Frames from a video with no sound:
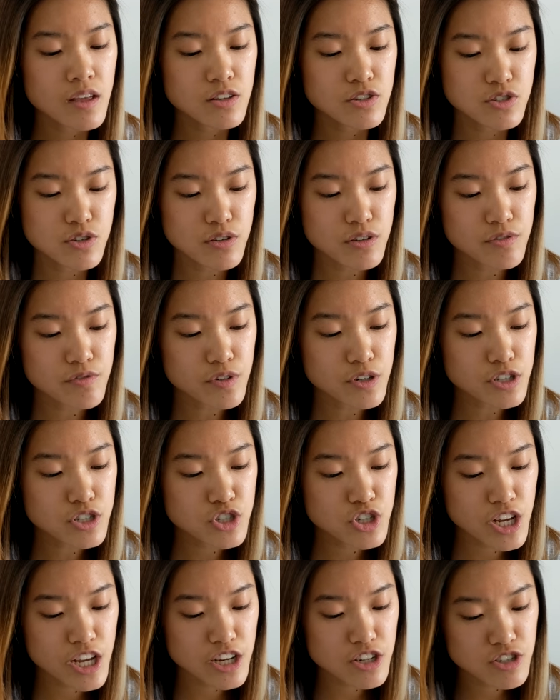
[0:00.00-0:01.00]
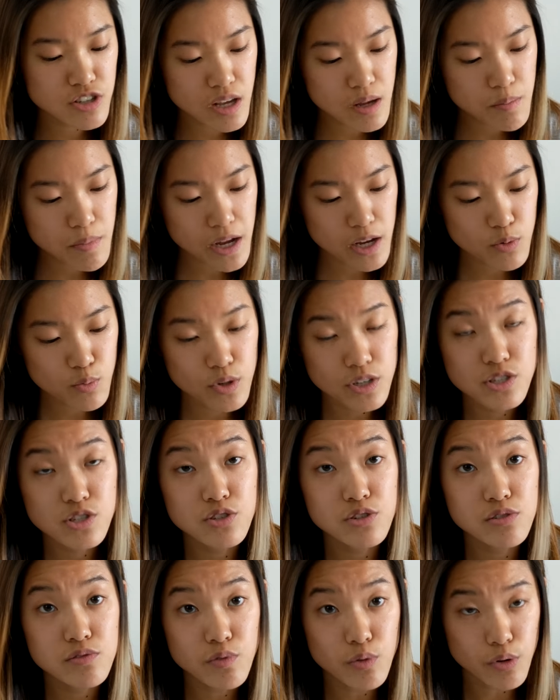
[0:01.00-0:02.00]
So the first change they made was
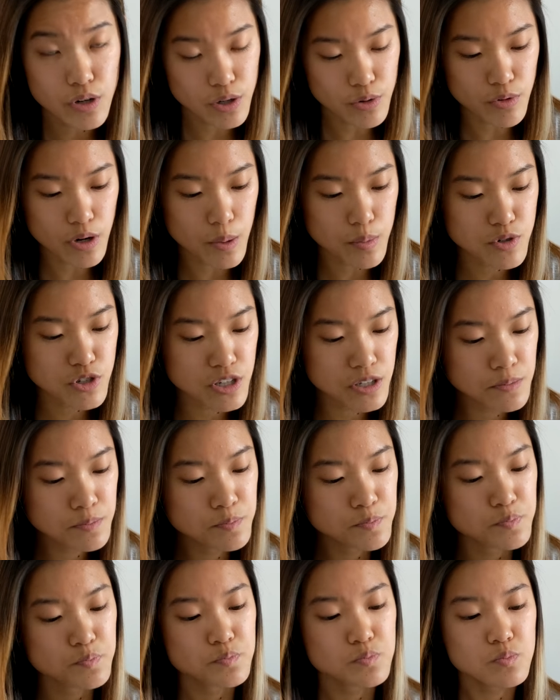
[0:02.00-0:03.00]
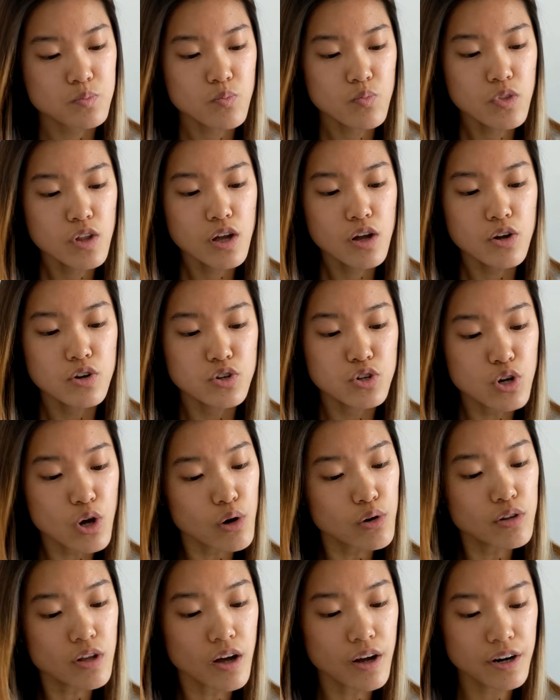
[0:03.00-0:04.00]
to Void Eruption.
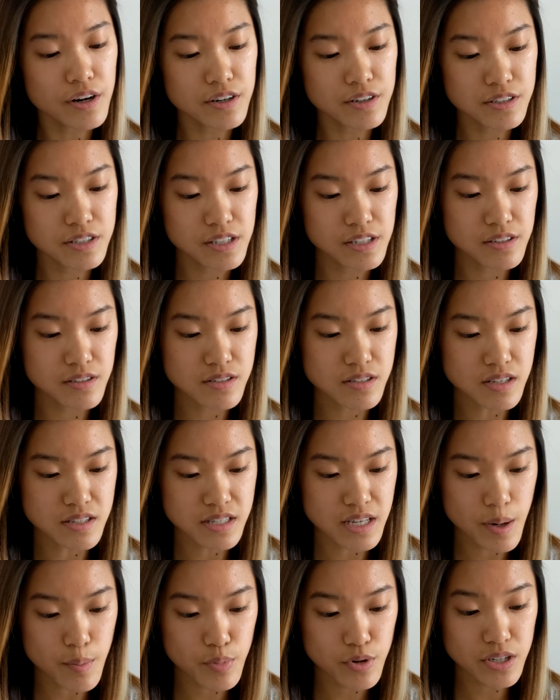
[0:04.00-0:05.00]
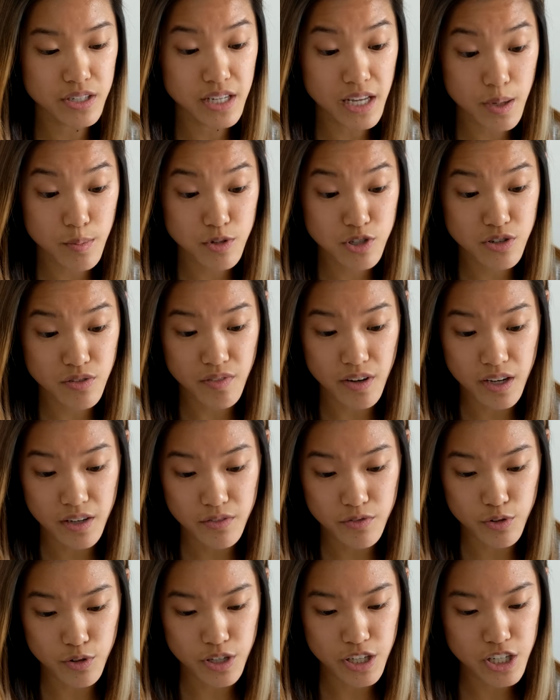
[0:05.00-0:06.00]
No longer deals a separate damage event
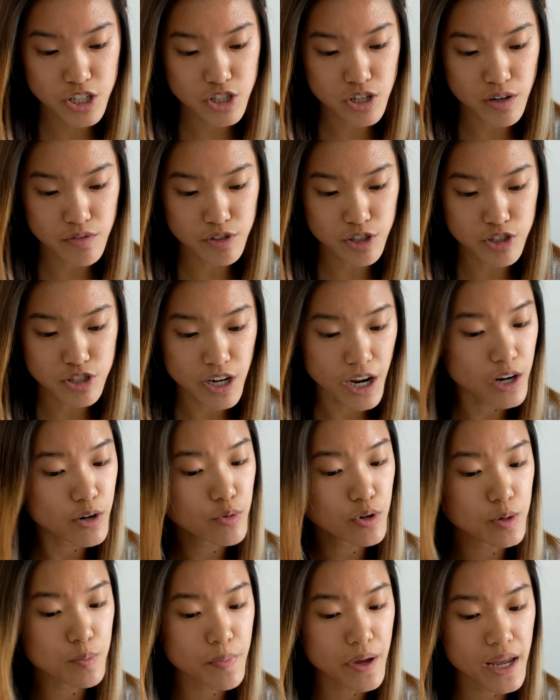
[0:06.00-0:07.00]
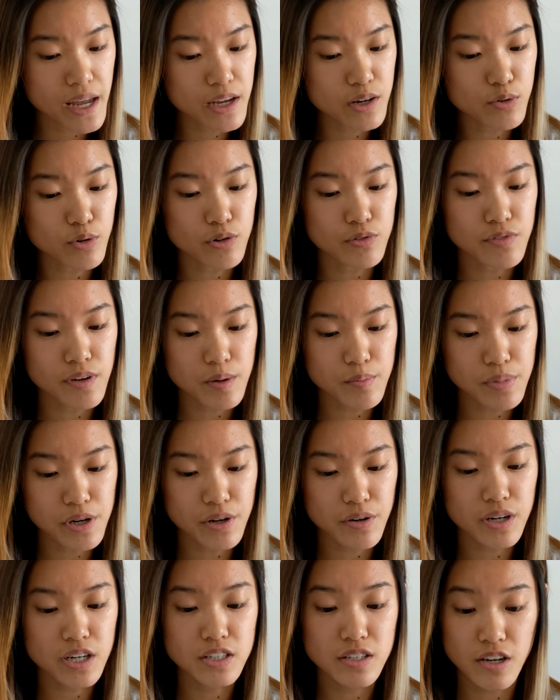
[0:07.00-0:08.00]
for each of your Shadow Word: Pain or
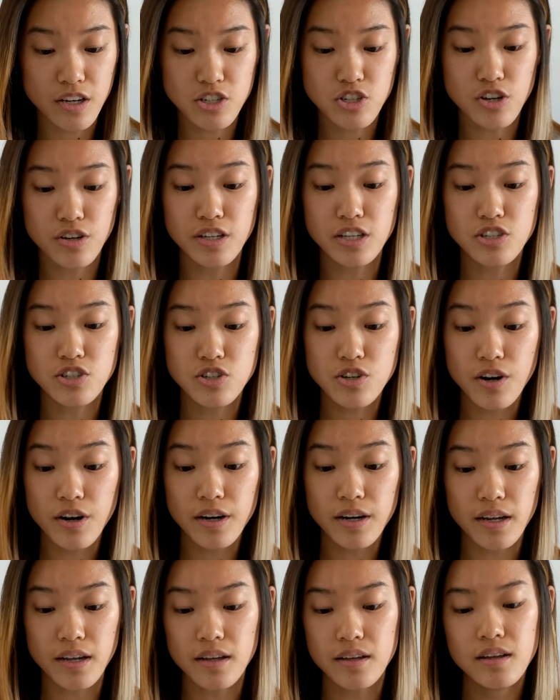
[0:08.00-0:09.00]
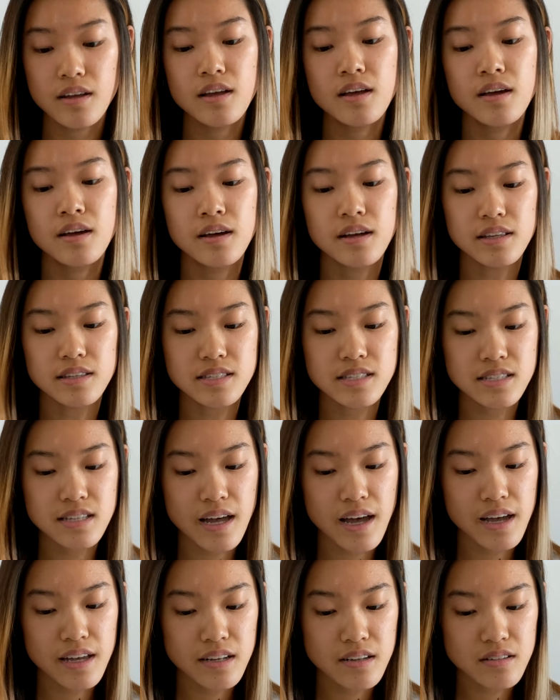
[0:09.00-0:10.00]
Vampiric Touch on each target.
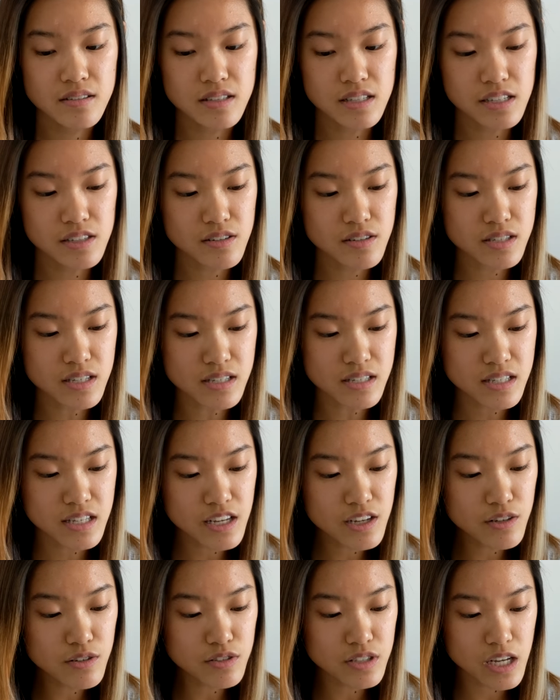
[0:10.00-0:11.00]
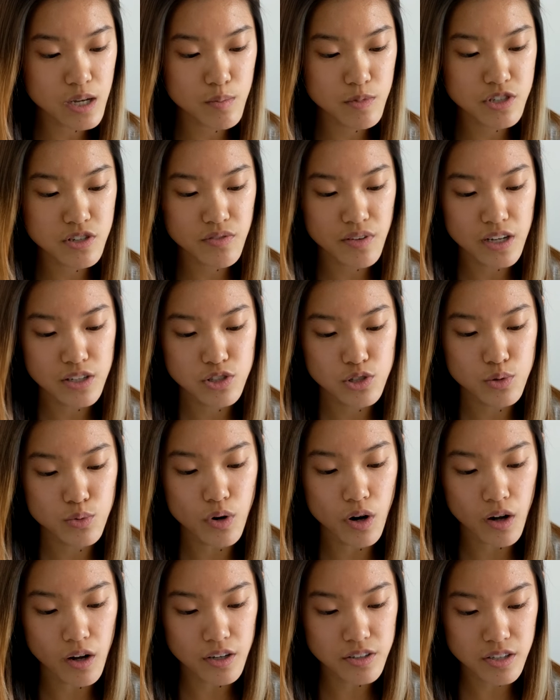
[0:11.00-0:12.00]
Instead, deals a single damage event to
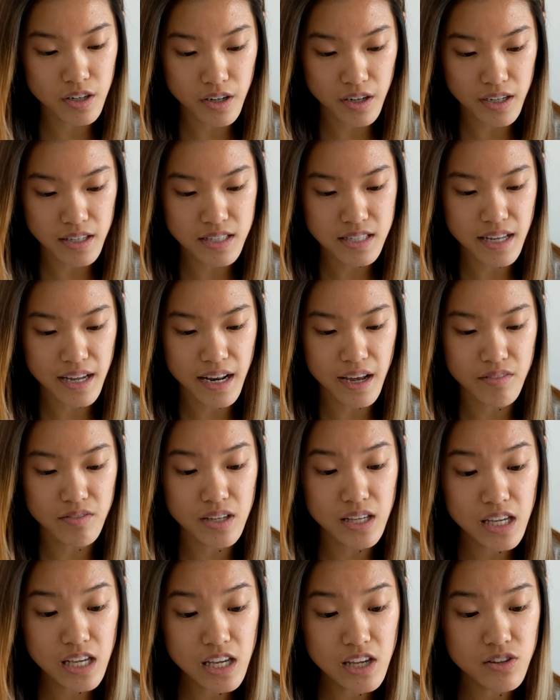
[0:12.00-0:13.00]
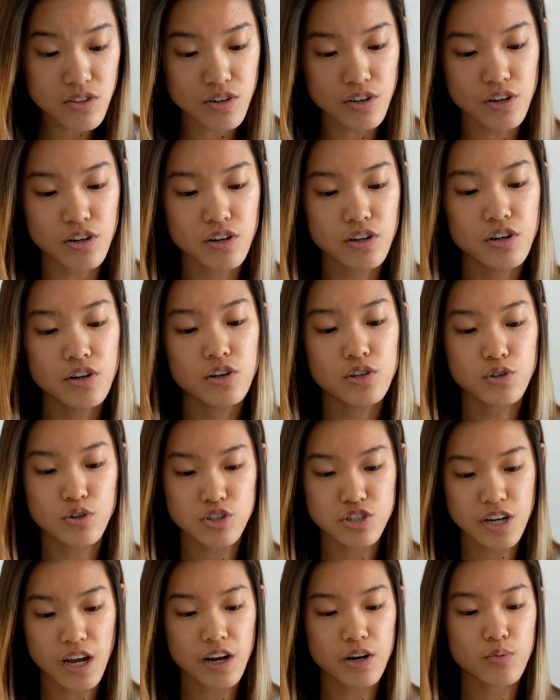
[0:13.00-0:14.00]
all targets that have either your
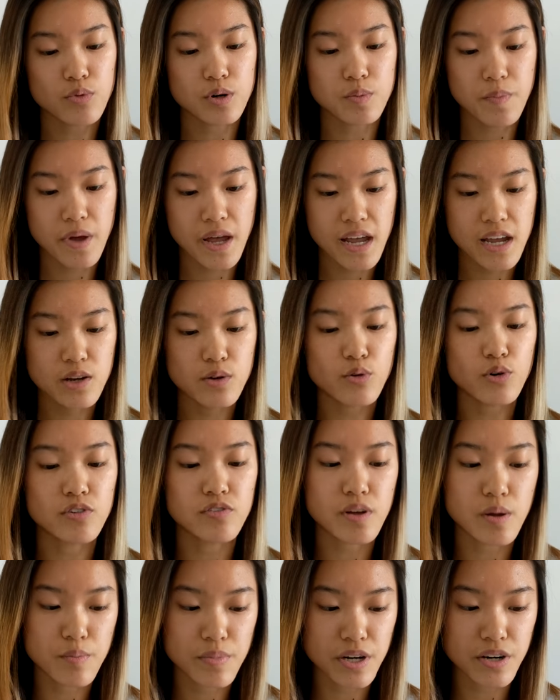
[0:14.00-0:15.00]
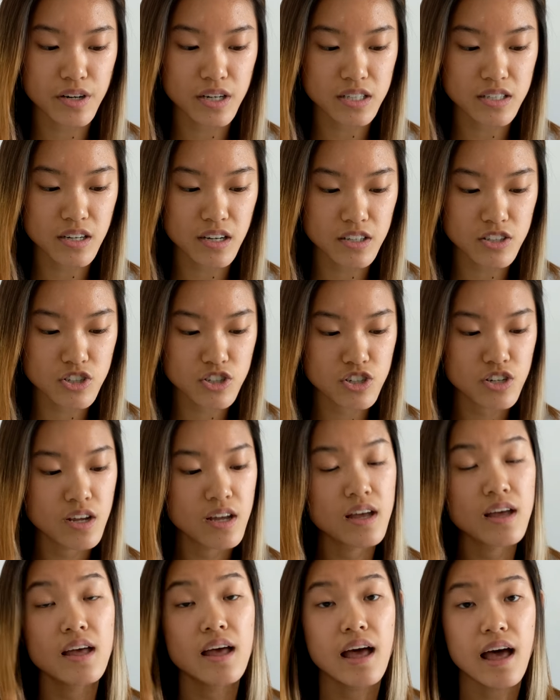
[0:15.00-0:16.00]
Shadow Word Pain or Vampiric Touch.
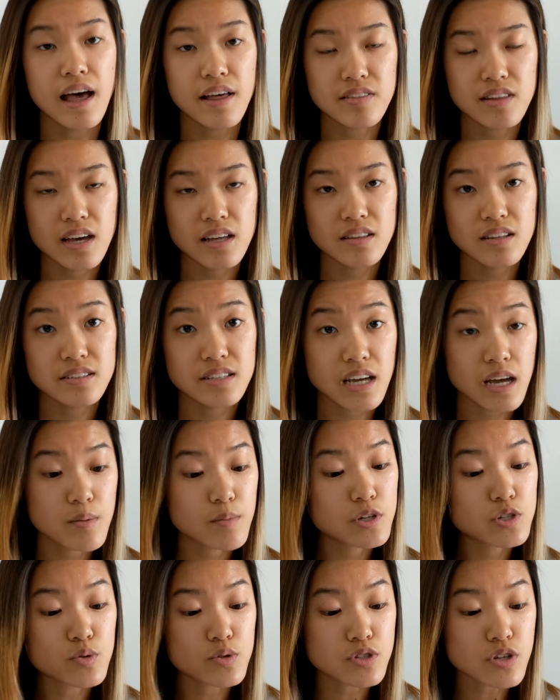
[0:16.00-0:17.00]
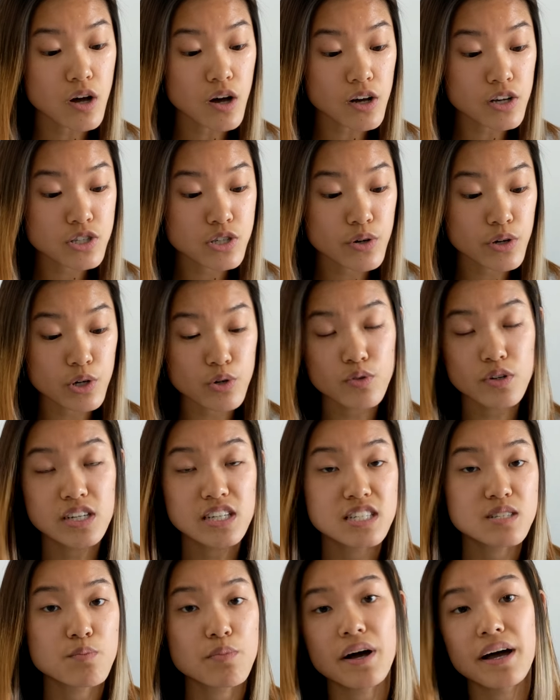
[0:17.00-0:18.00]
And then the damage was also
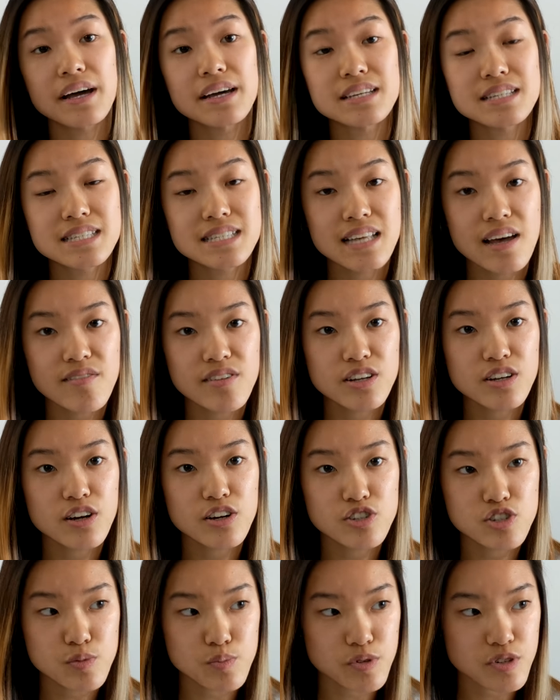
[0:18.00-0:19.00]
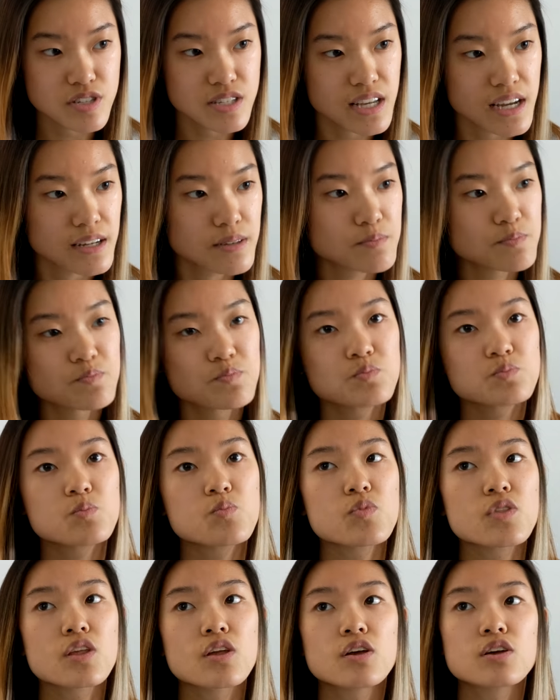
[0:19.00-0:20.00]
increased by seven hundred percent.
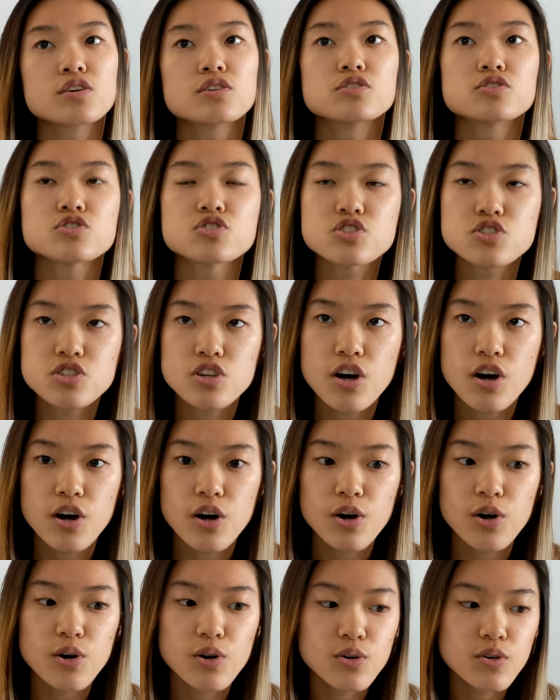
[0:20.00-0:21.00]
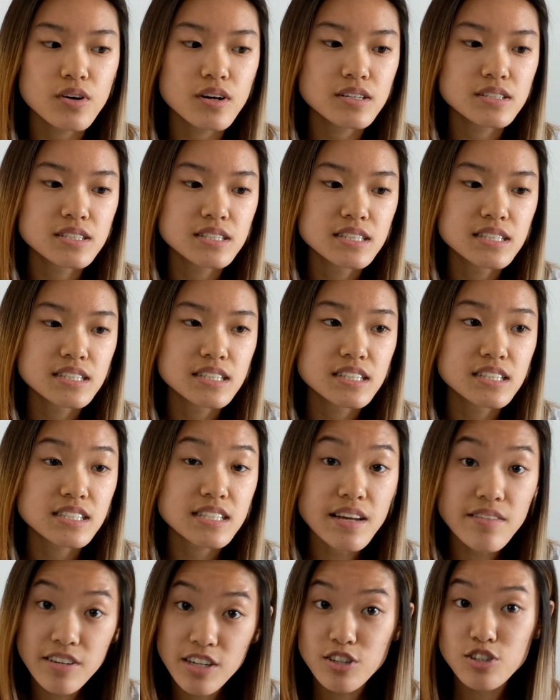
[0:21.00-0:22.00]
So
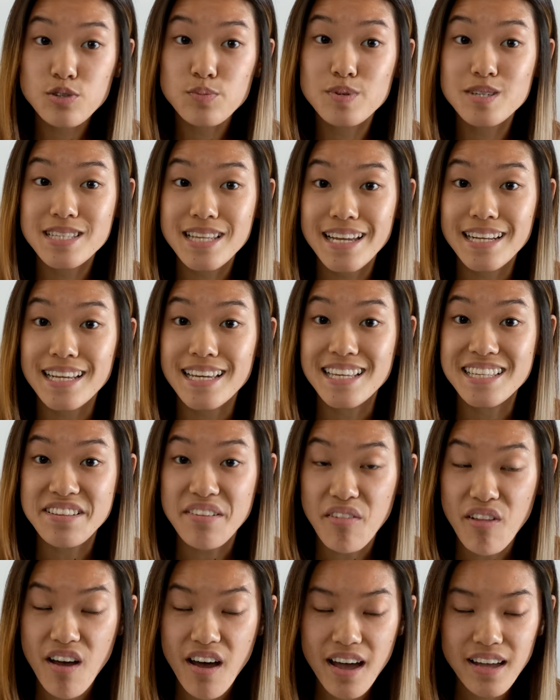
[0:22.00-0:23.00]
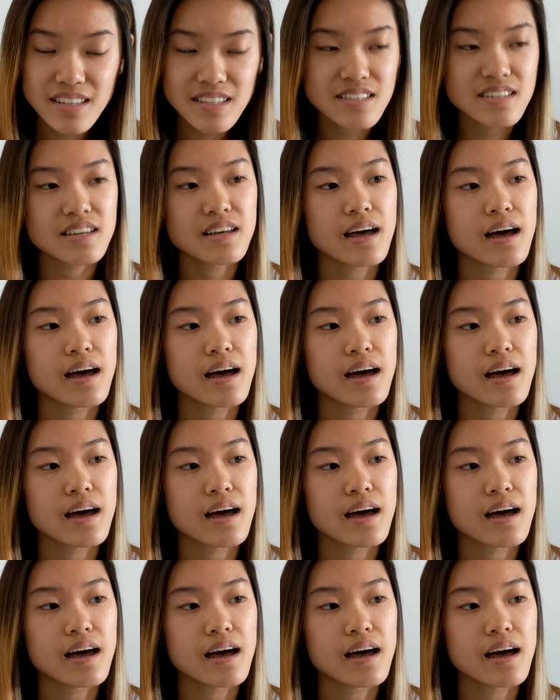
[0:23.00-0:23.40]
seven hundred percent is a lot.